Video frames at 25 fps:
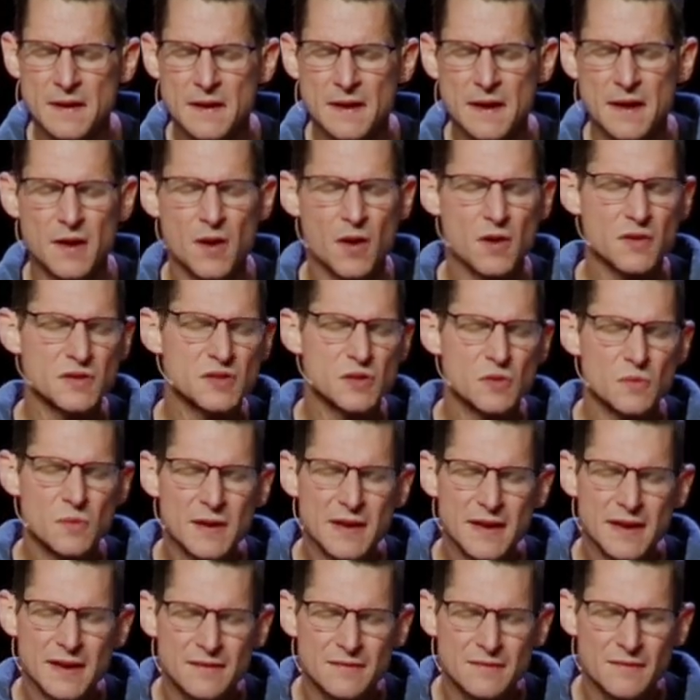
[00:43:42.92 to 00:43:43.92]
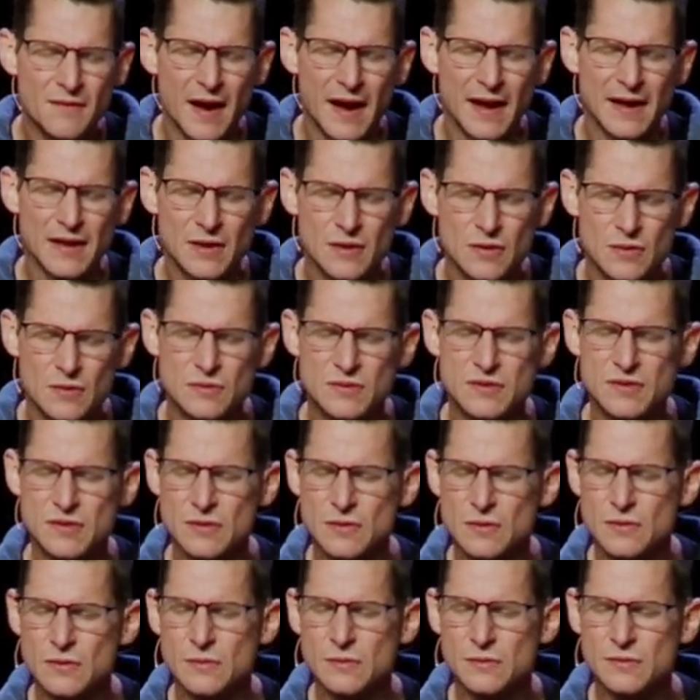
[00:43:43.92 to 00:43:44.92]
and also, we invite you
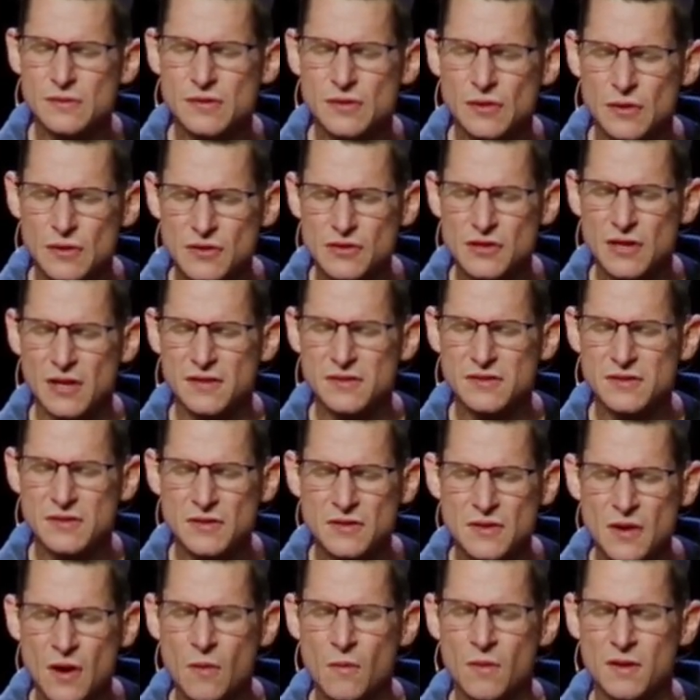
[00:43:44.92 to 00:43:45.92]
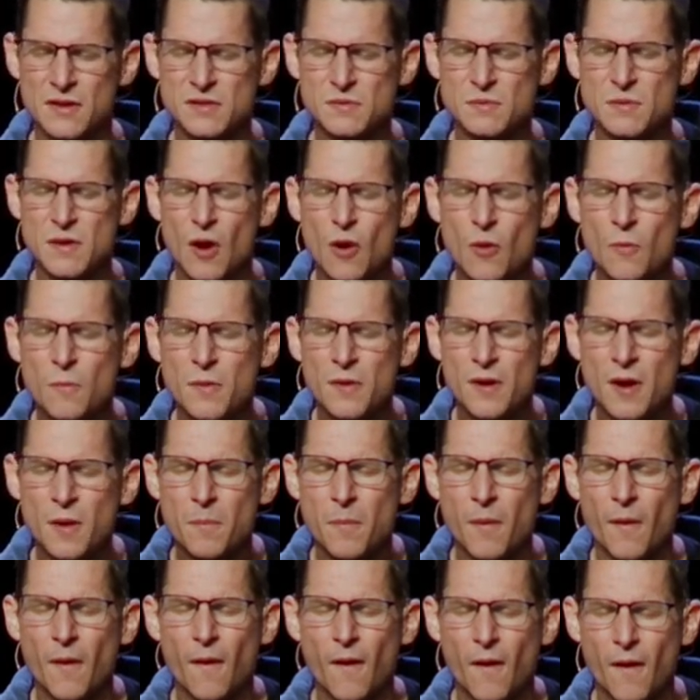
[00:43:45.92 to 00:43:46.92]
to search us, to know us. We open up
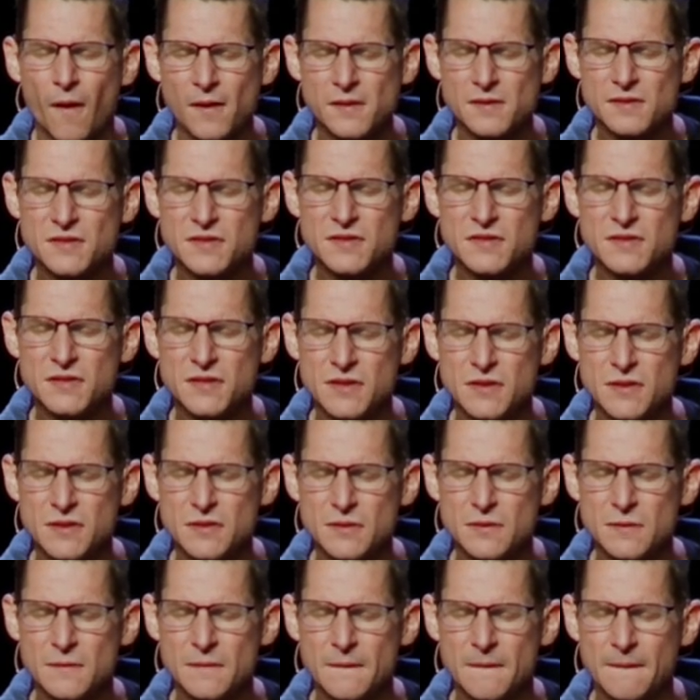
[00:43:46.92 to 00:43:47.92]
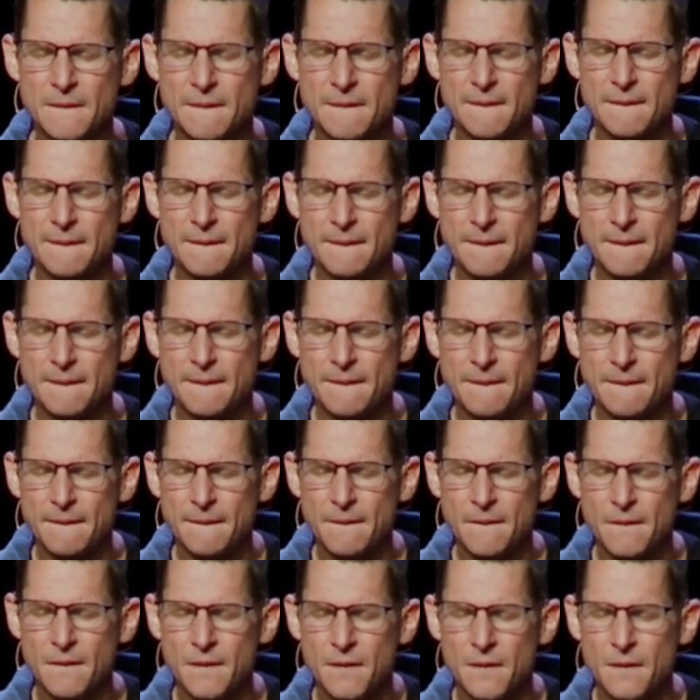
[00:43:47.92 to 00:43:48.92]
our hearts to you.
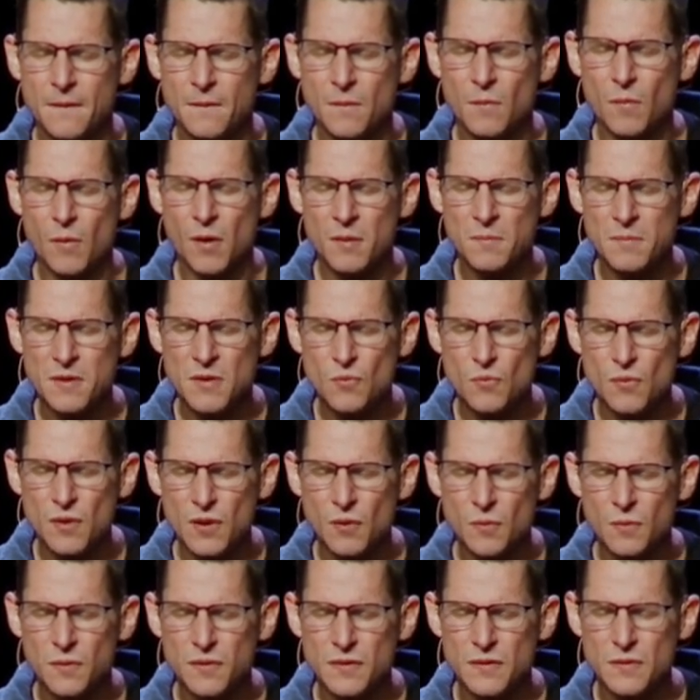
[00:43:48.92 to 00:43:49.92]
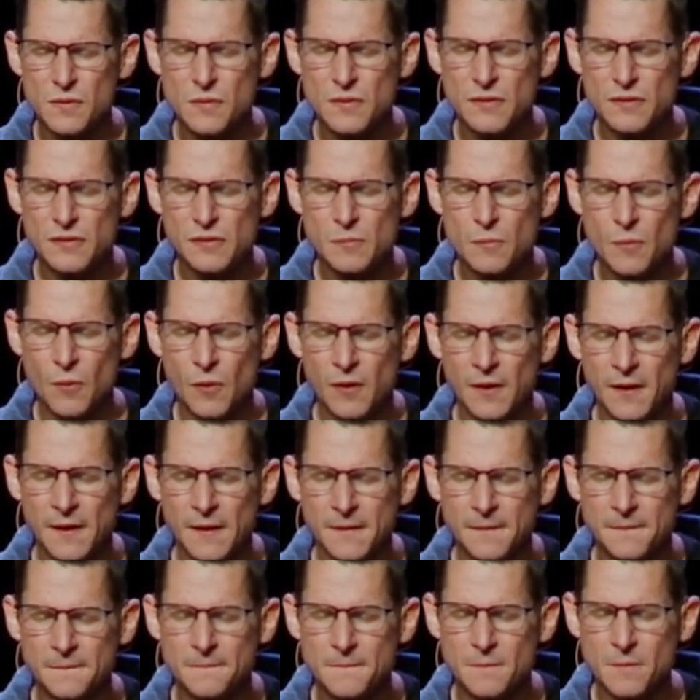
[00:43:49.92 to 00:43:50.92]
We want to be real with you this morning.
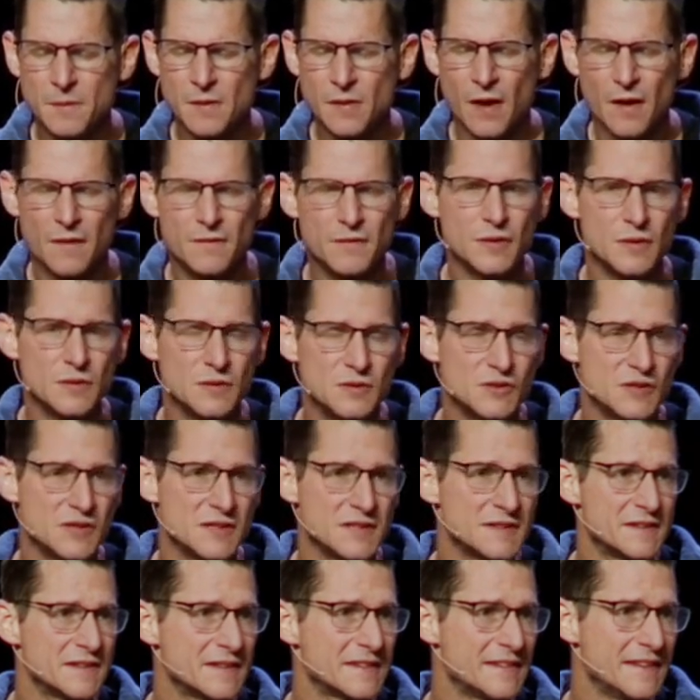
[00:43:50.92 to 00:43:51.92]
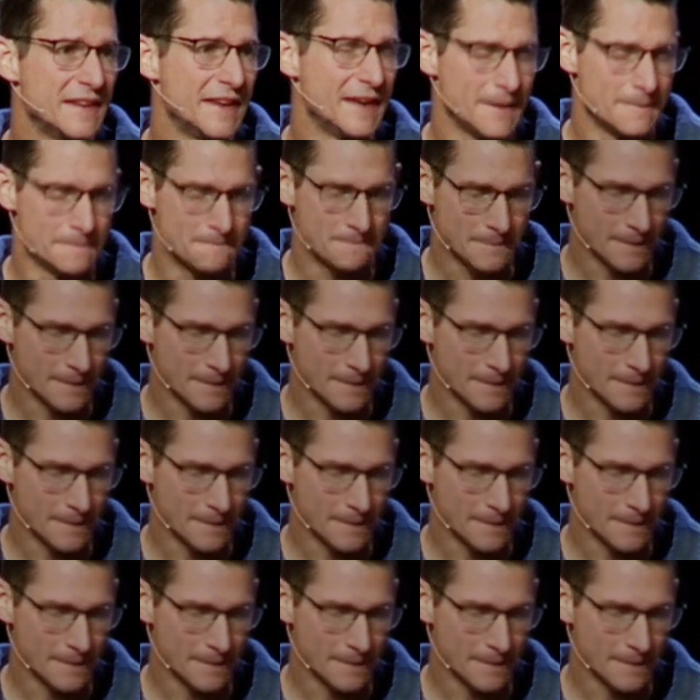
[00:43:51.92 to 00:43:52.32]
We love you. In Jesus' name,